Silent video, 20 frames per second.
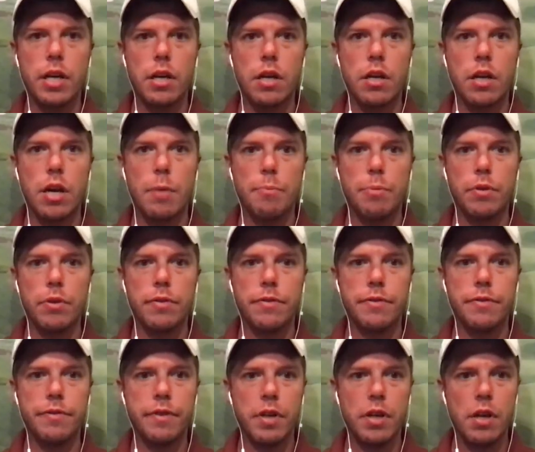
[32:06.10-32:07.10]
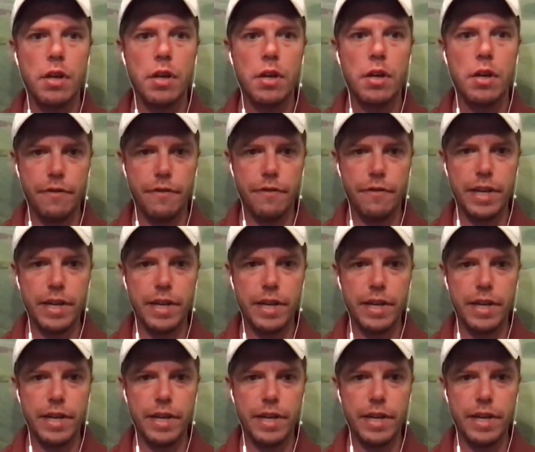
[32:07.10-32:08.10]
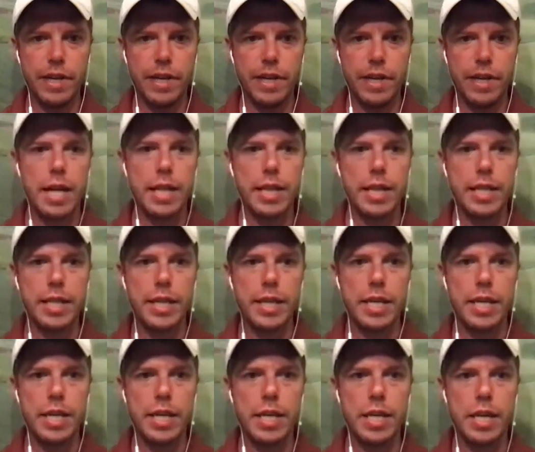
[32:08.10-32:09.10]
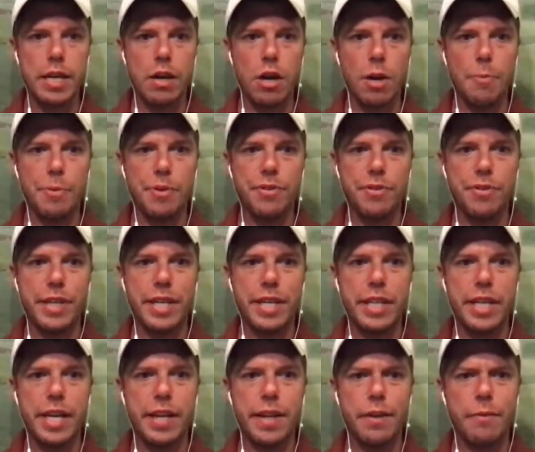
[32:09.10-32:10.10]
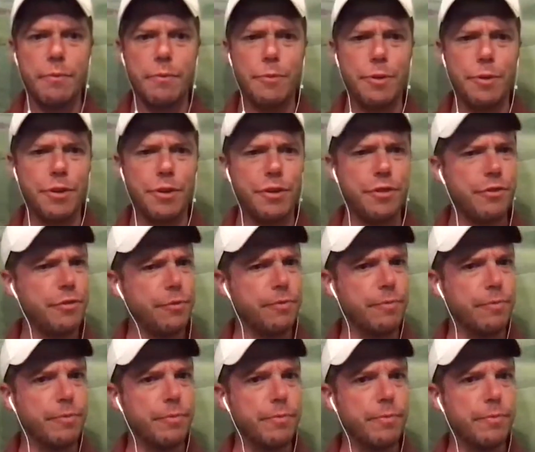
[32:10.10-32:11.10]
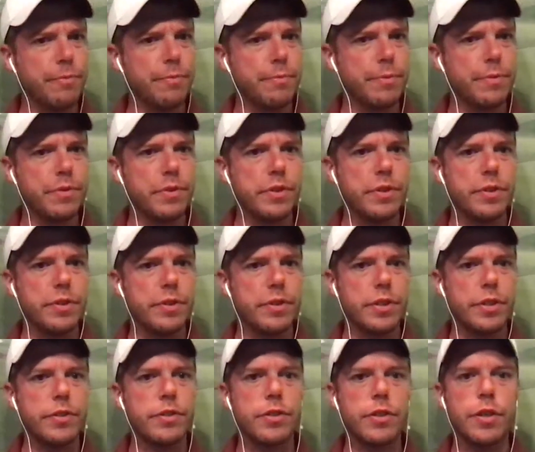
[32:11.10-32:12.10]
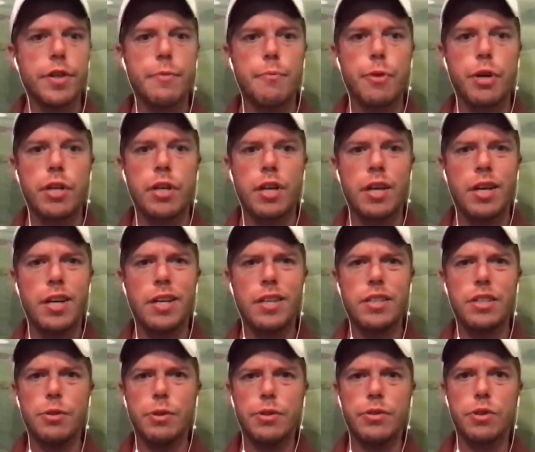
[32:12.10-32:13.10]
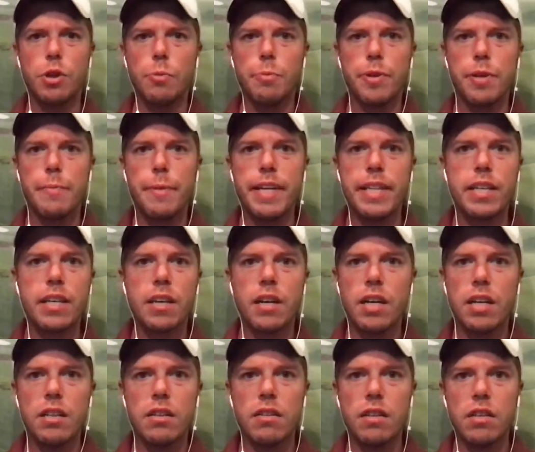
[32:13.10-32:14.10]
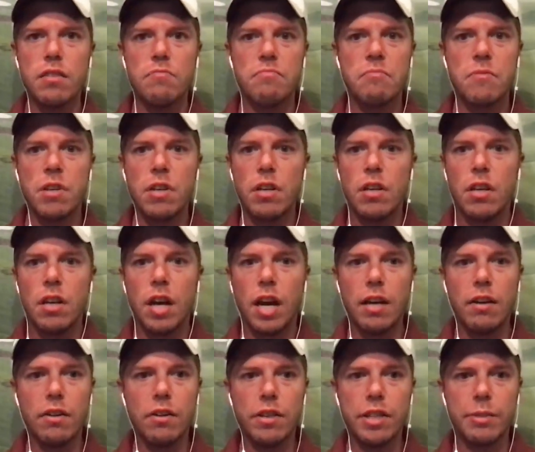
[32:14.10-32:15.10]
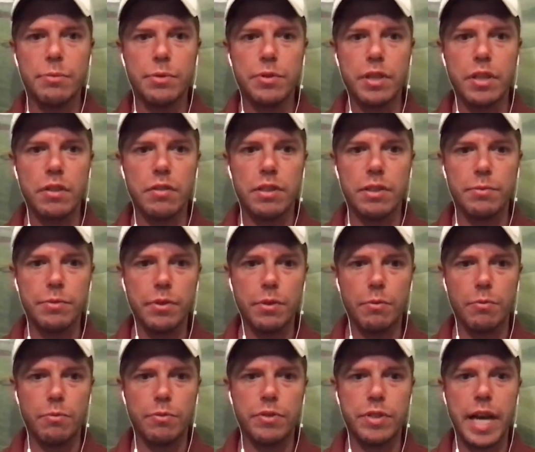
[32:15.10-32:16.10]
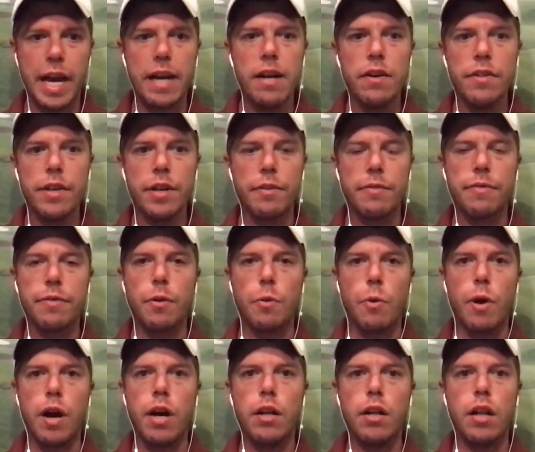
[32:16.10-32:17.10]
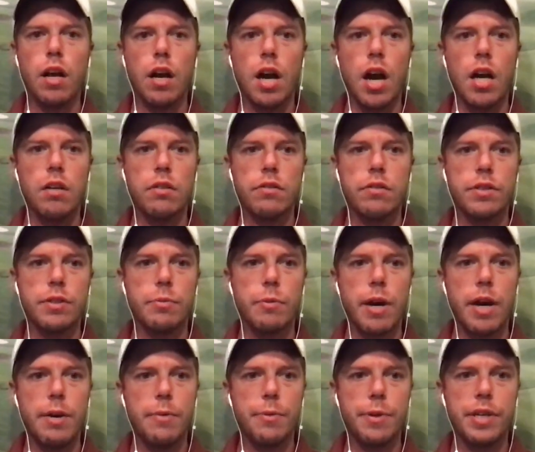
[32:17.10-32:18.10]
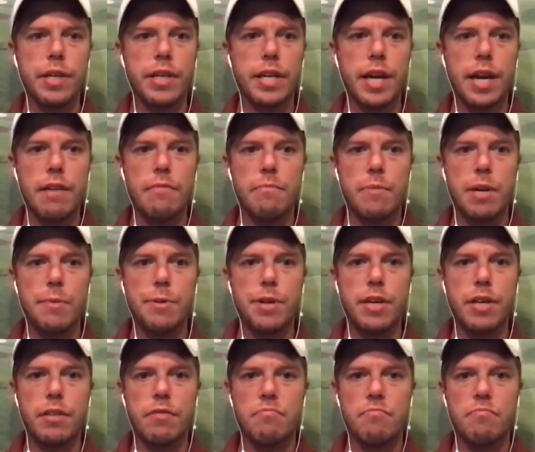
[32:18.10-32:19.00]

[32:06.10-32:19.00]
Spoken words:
a couple of events ago at the RBC Canadian, which was a little disconcerting, but U.S. Open, he made the cut, and then I don't know. He was on a tear there for a while. I don't see why we can't maybe